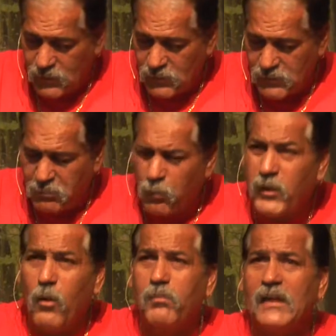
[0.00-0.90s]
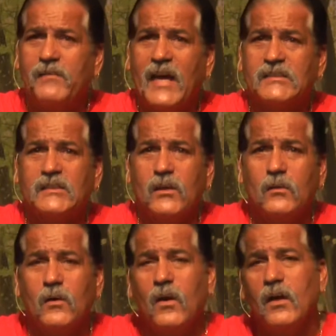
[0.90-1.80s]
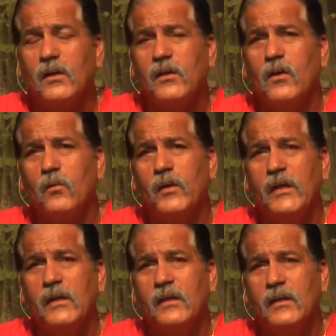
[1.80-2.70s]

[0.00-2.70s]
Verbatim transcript: See, but we don't believe that, so you know we